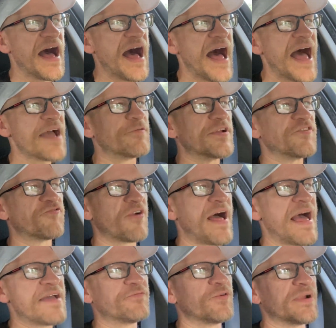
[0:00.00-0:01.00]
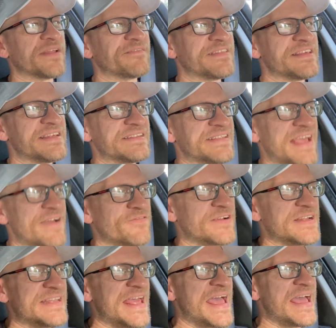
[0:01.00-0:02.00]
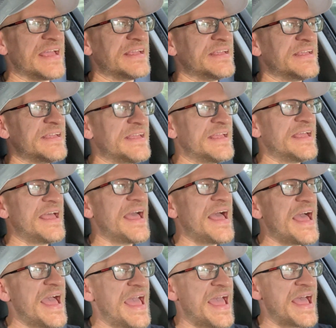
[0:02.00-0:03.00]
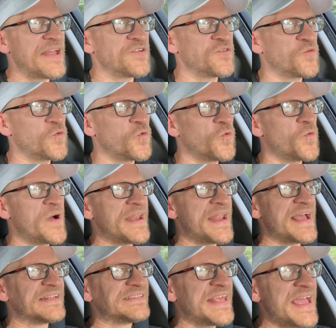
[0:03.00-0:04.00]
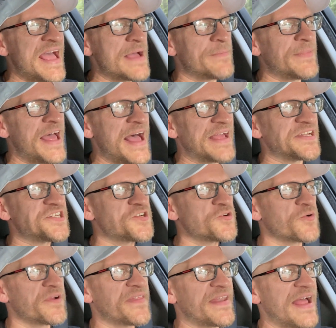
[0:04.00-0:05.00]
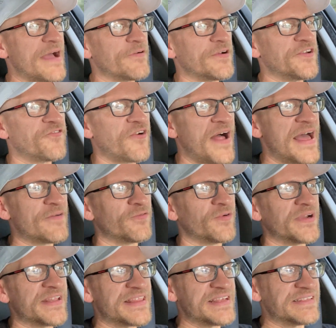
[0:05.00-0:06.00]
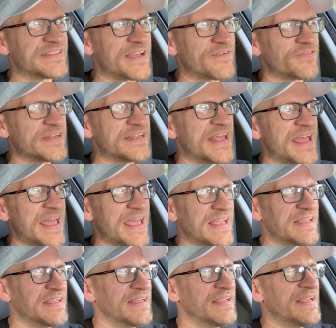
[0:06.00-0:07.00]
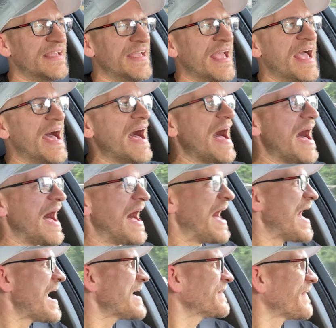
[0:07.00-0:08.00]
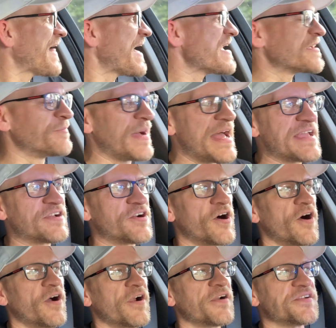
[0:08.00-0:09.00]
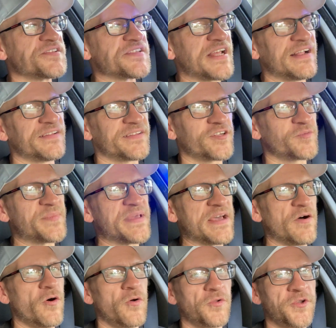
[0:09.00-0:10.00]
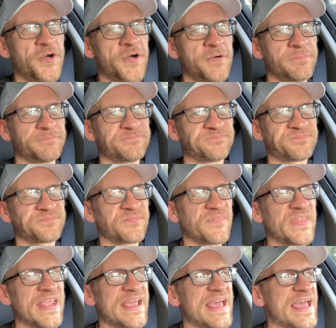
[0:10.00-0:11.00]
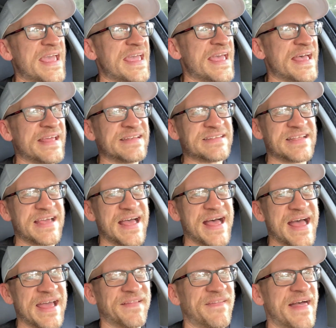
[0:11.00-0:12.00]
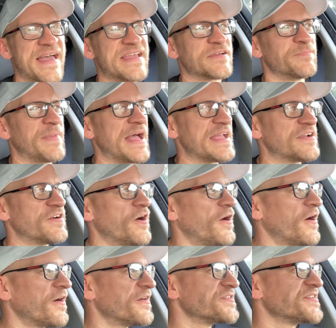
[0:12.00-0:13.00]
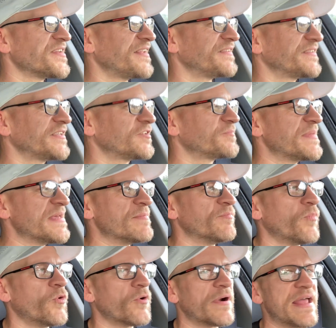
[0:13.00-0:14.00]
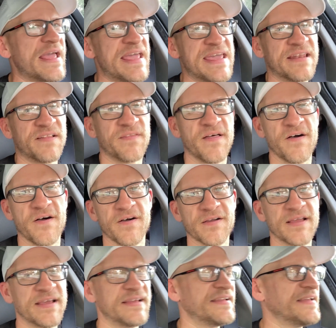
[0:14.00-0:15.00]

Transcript: I would drive one of these every day. And when I say I'm not sure that I would drive one of these every day, I like my cars a little bit older, and I like my cars a little bit more analog.